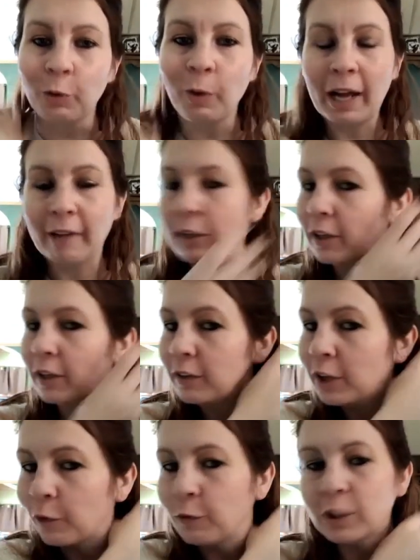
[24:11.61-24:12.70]
whatever, you
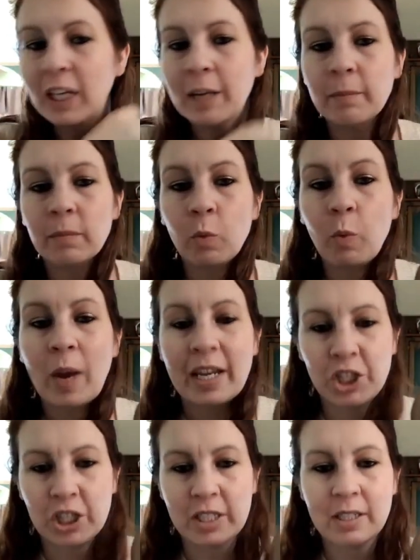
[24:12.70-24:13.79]
know, full-time
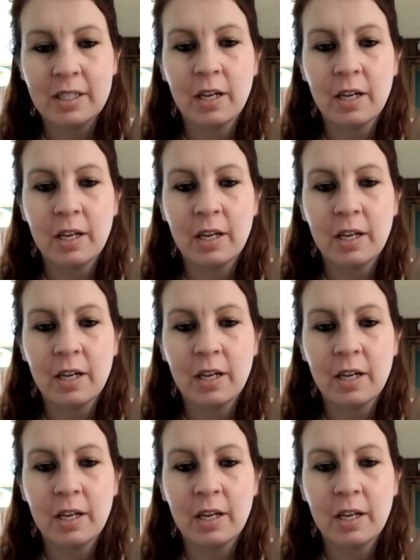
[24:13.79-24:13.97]
wages,